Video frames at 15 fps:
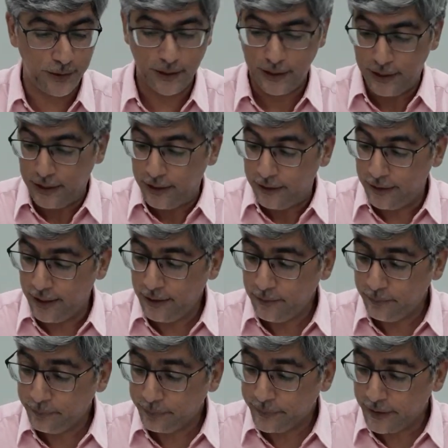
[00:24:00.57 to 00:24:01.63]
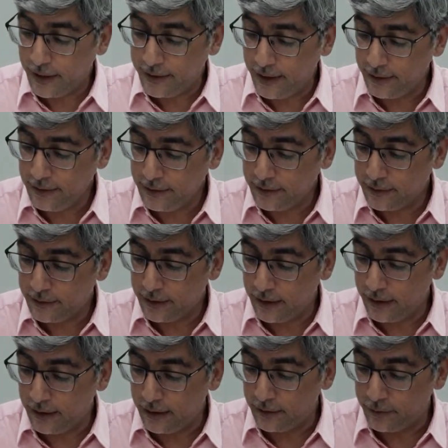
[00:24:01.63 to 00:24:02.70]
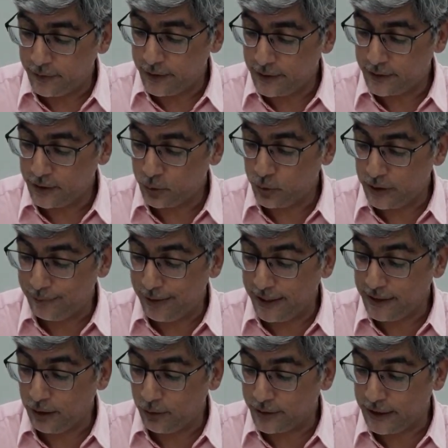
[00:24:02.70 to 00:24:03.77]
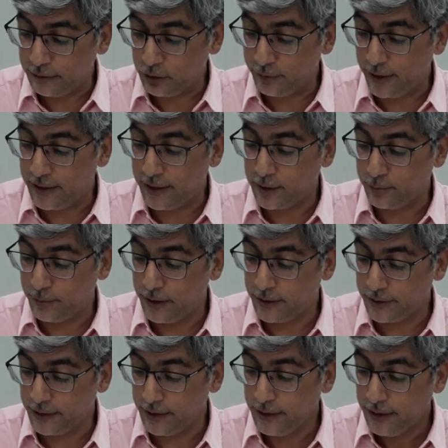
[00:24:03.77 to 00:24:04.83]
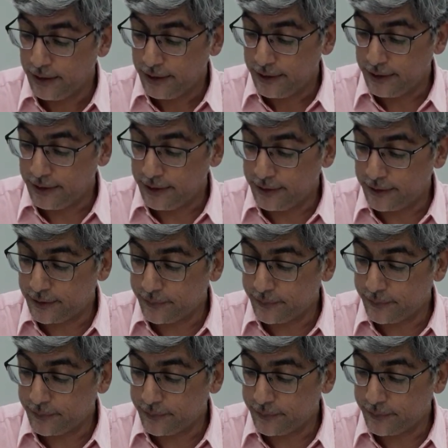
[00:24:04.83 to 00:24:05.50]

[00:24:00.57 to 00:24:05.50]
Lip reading: Then another verse, just to remind ourselves of Allah's mercy, is